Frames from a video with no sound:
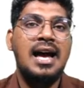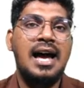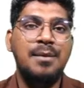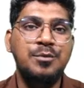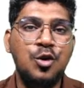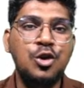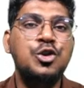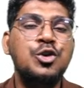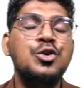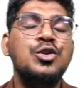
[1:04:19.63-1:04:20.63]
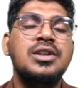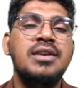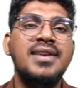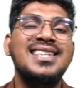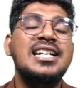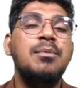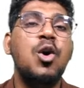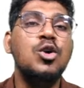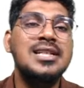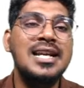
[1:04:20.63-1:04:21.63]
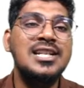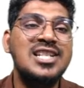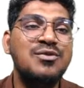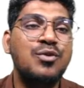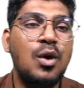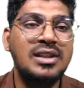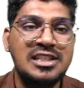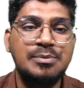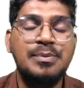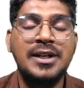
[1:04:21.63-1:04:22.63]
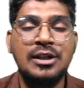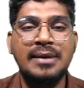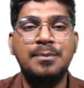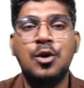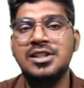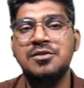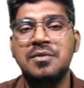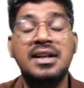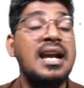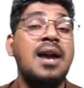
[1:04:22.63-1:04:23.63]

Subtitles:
I'm going to giving the demonstration for this particular project only.